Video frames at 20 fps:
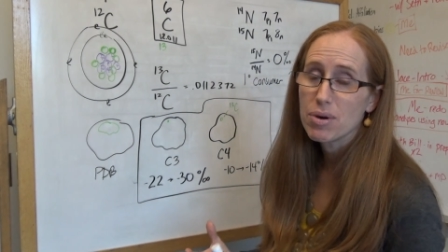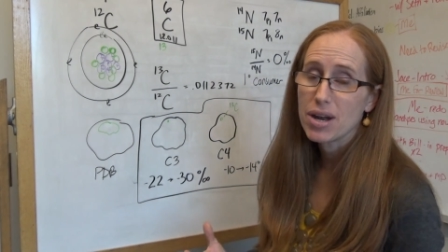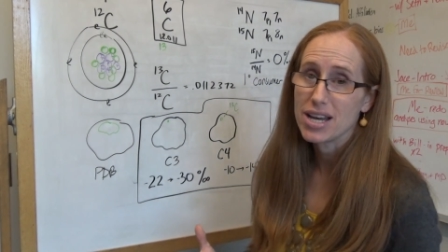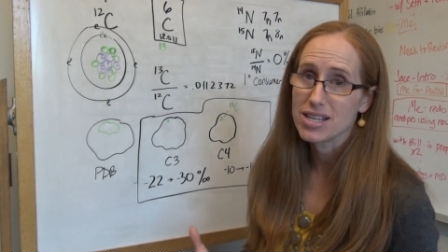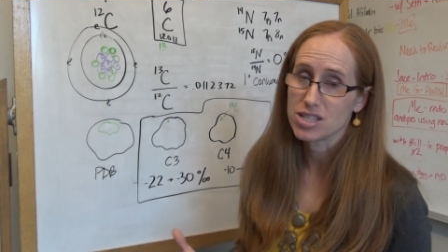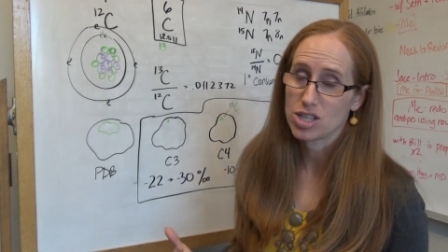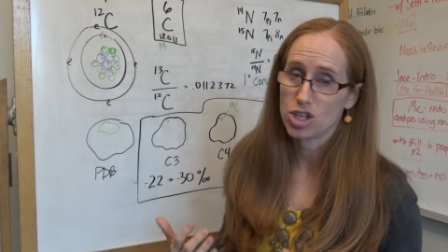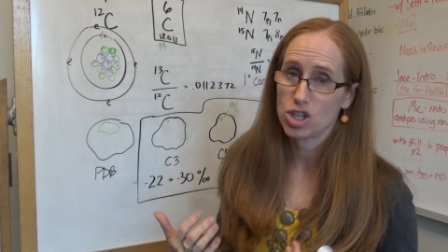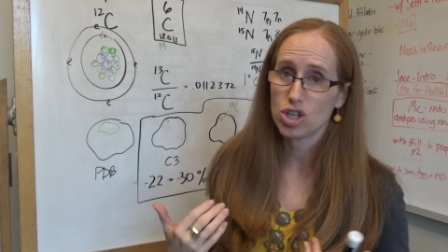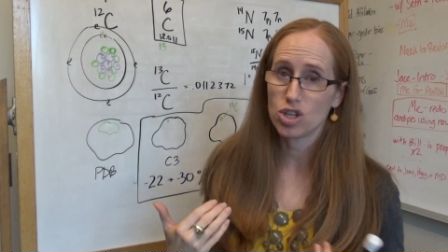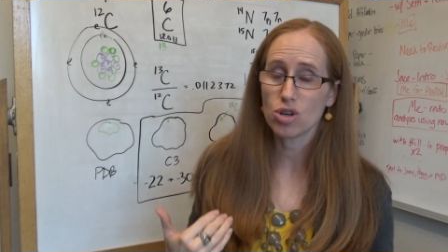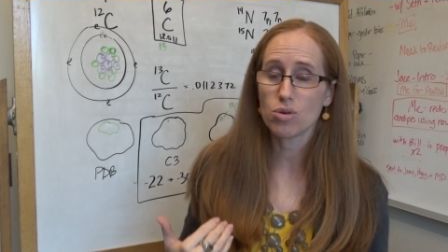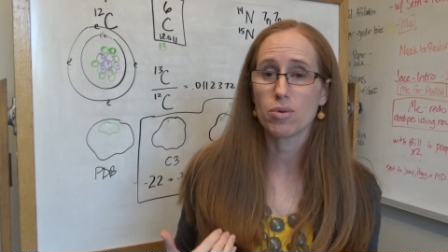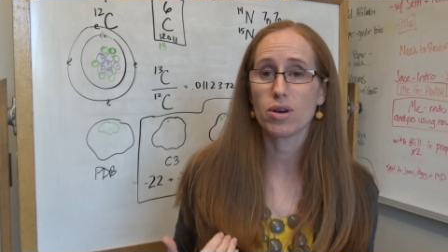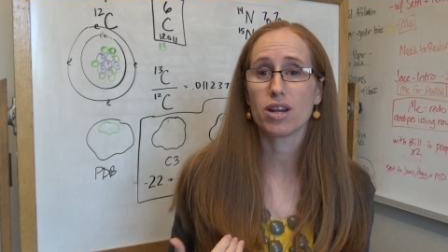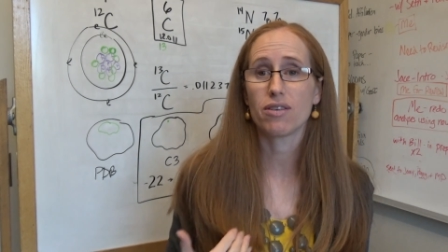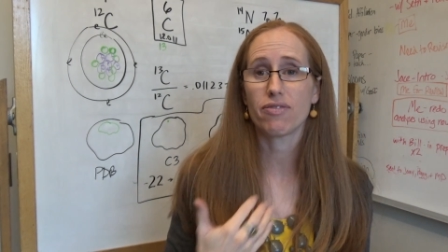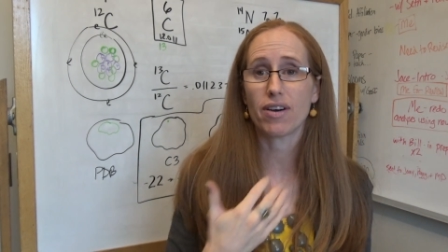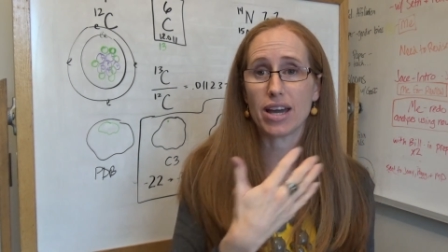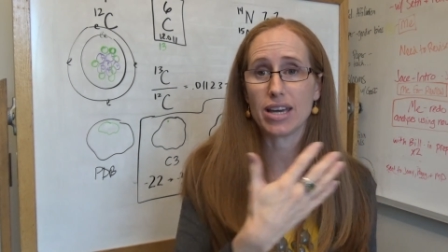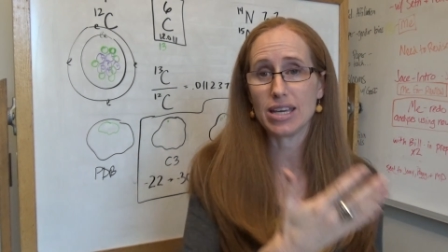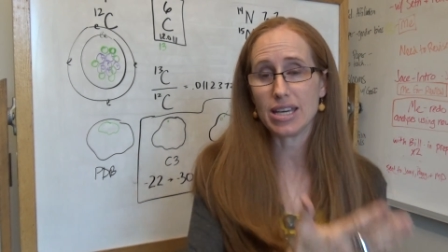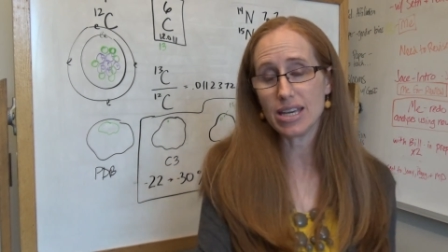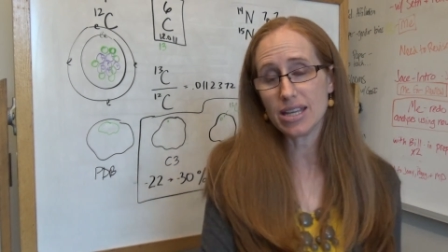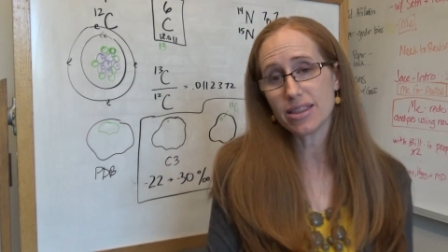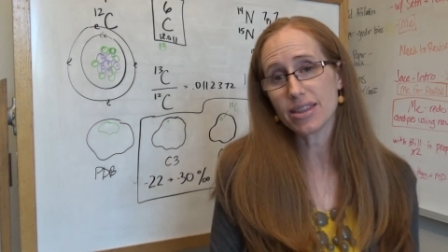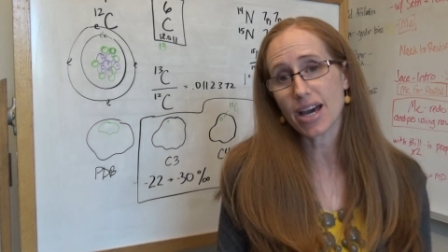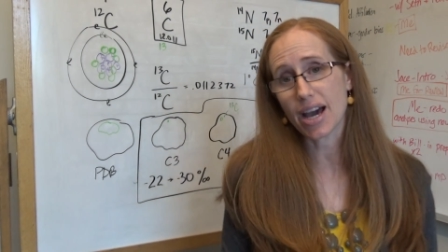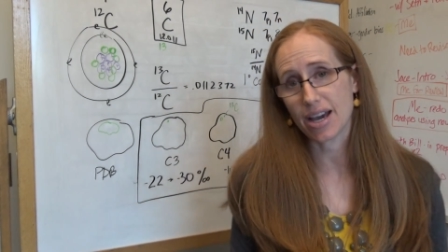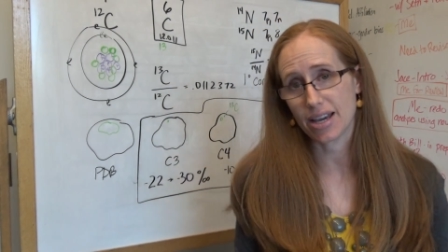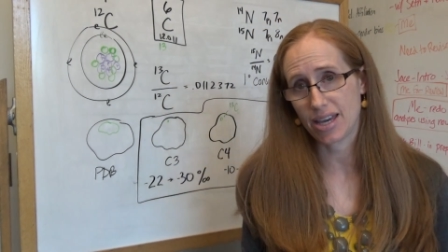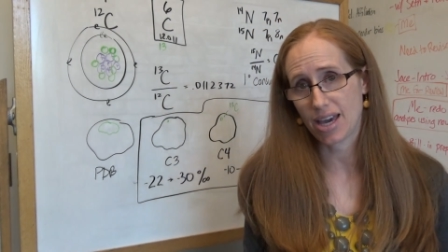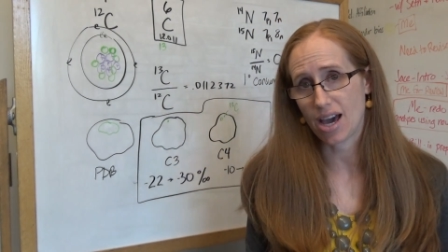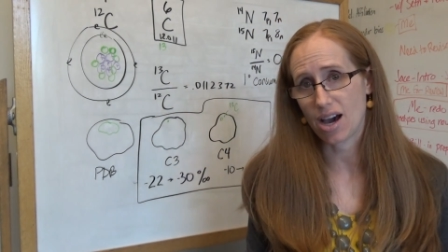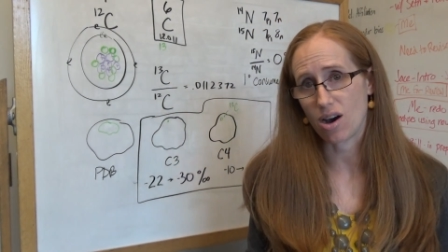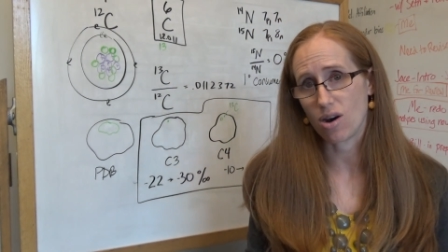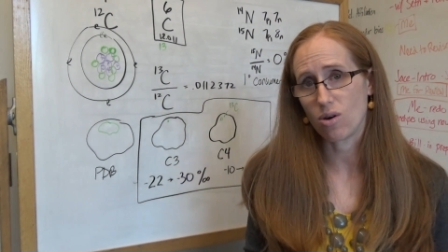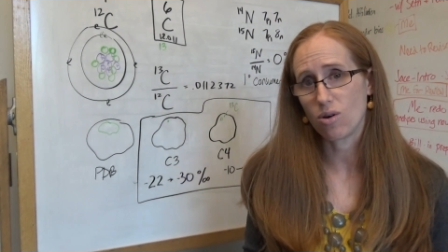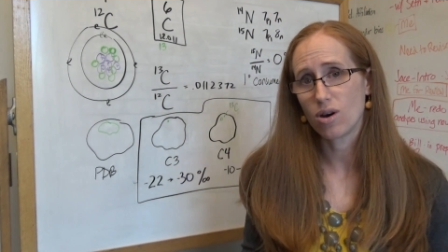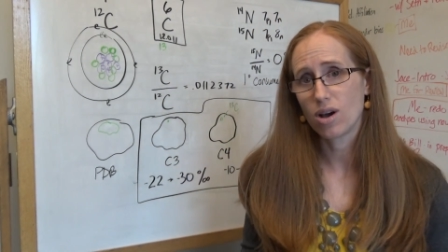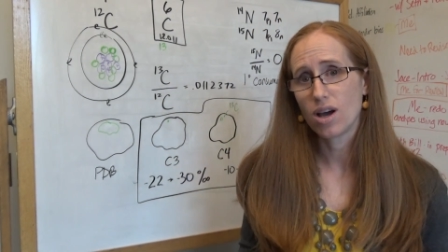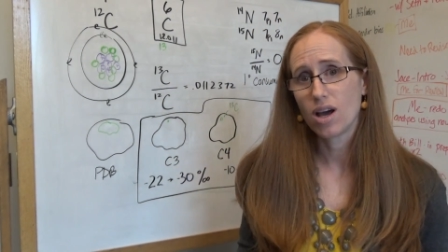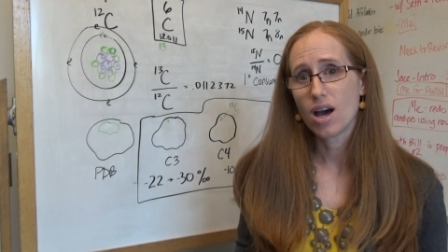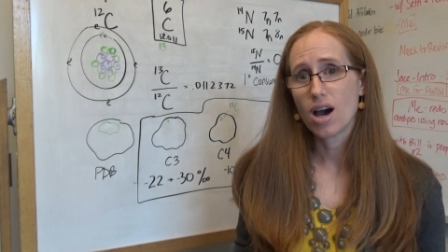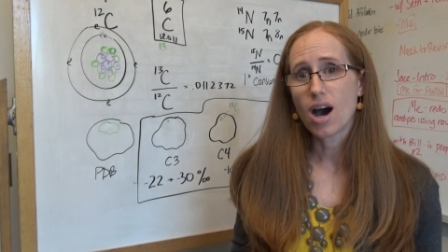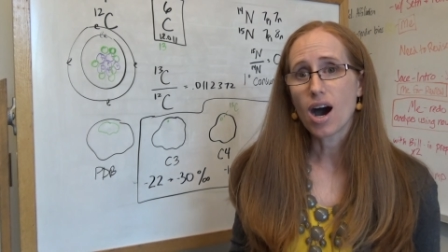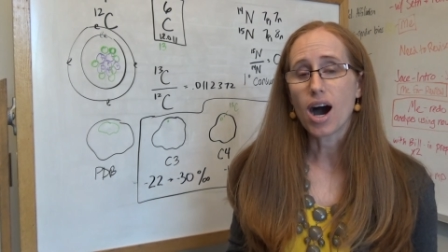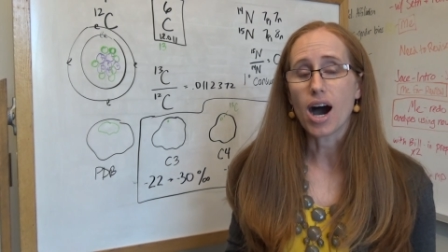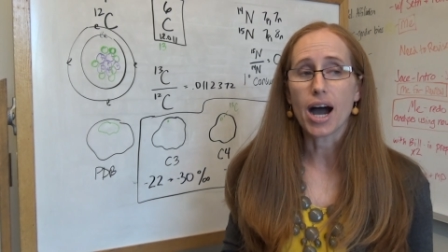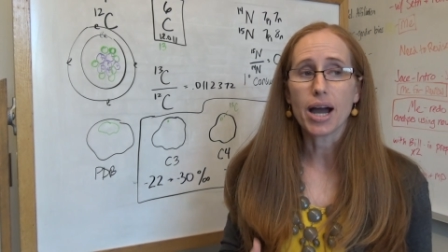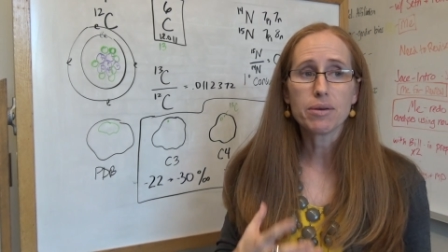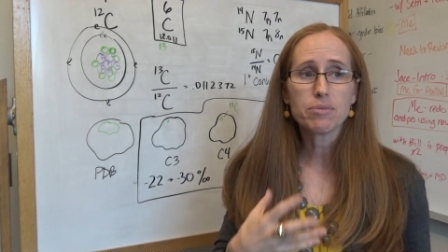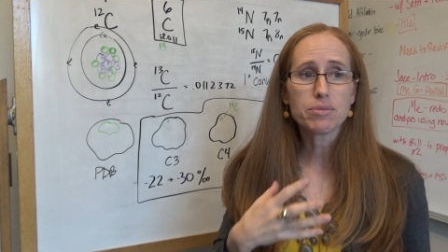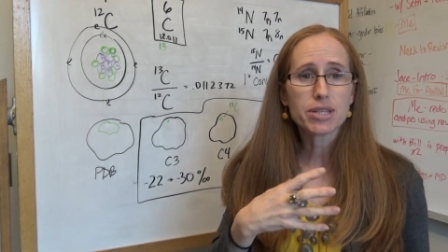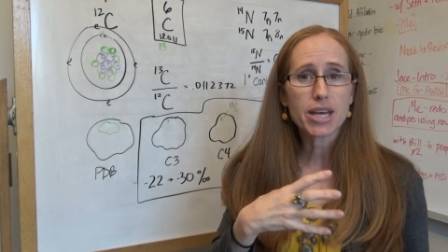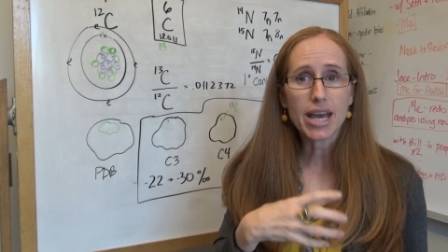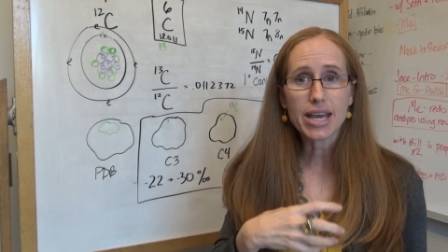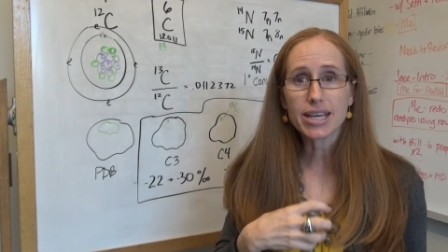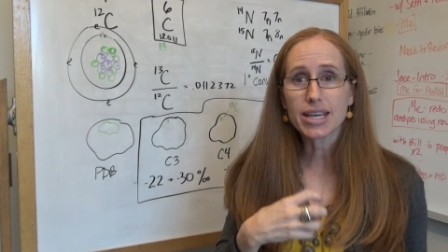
But as a human, if I eat that cow, I'm